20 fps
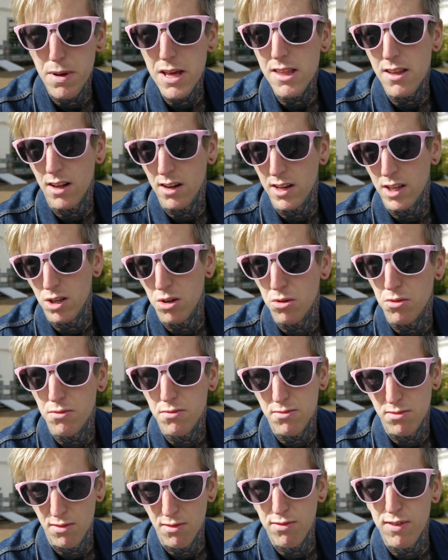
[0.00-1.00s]
basically good
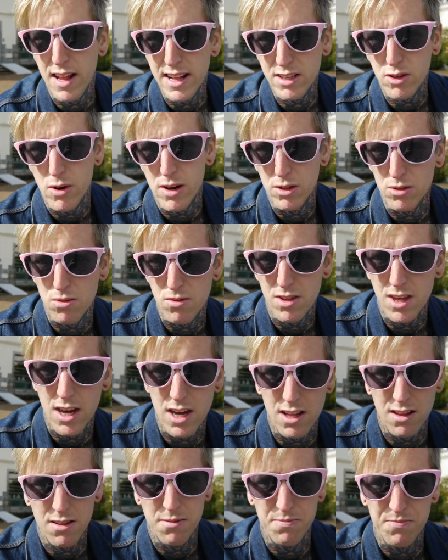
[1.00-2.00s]
flat ground to
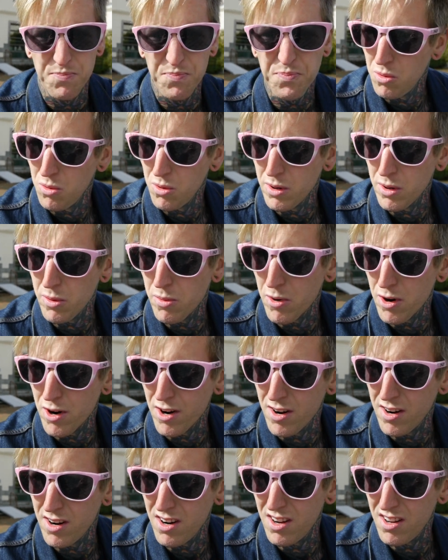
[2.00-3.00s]
skate. We
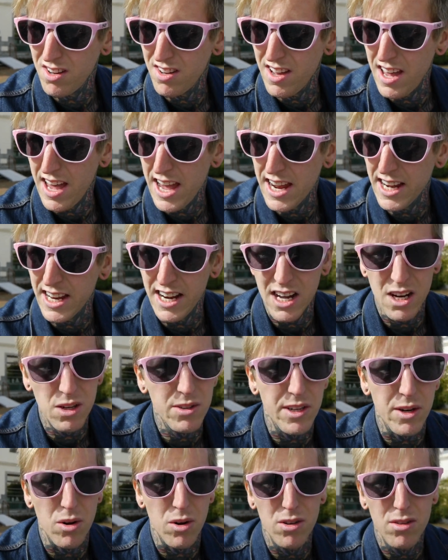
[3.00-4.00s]
were hanging
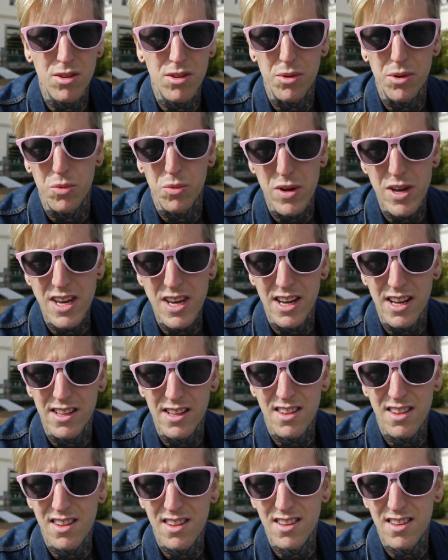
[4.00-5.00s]
out there also in the
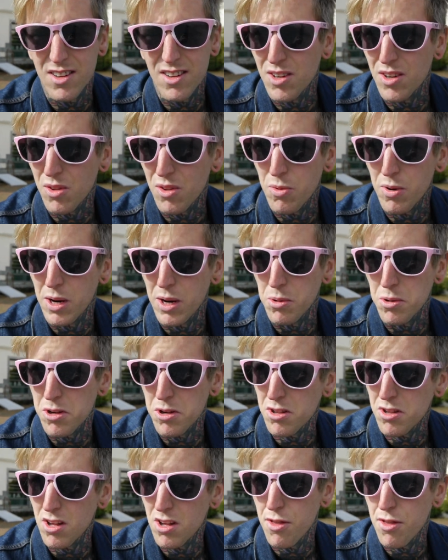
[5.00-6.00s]
weekends, because when I was